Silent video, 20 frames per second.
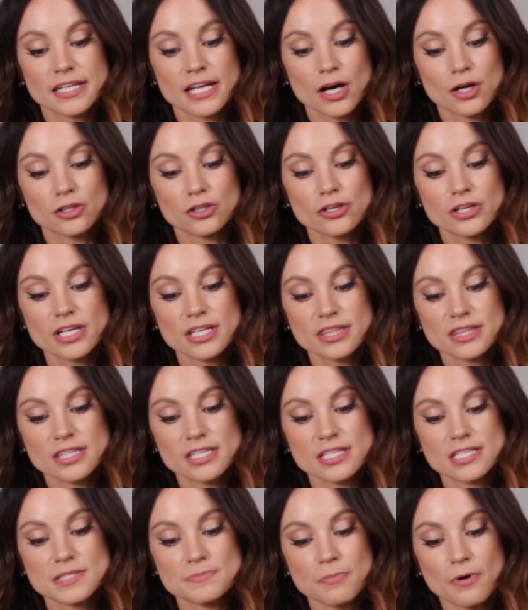Now look at
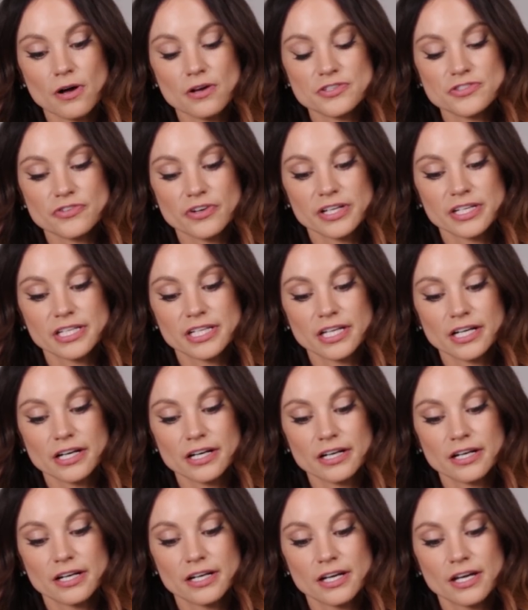these balls right
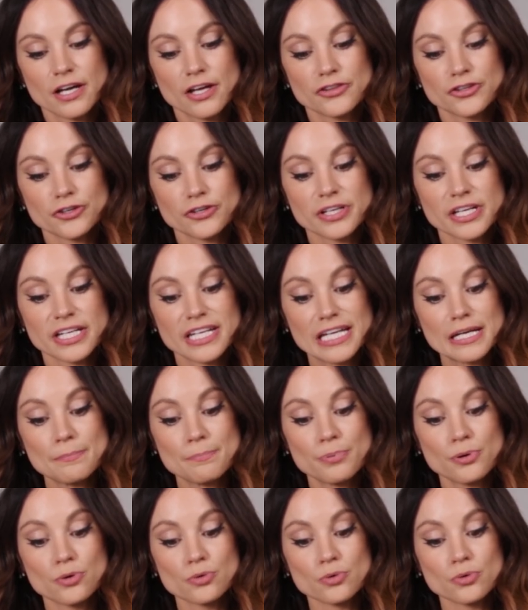here. They're
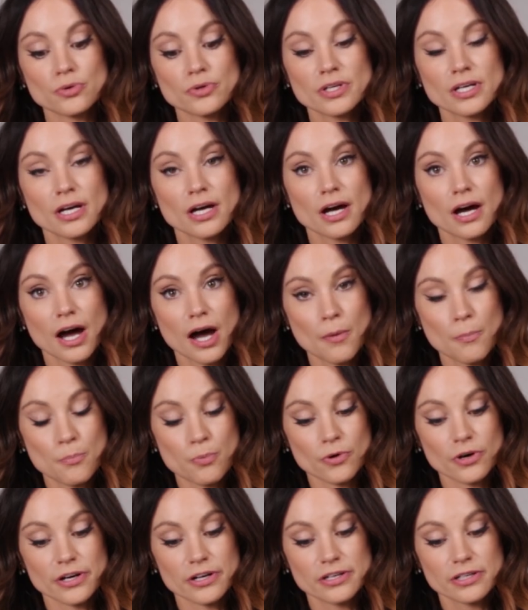getting pulled
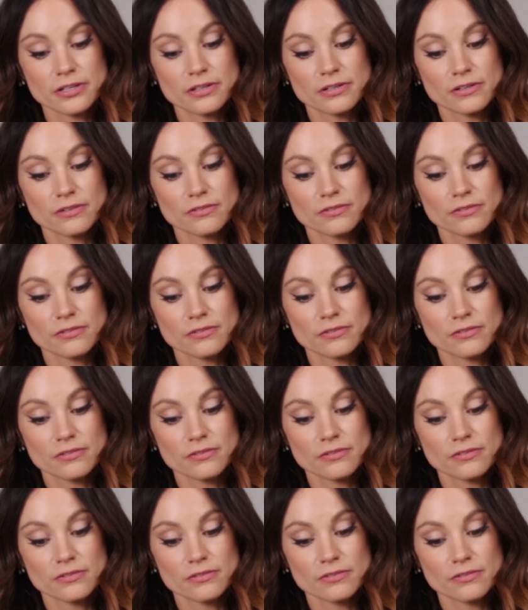upward,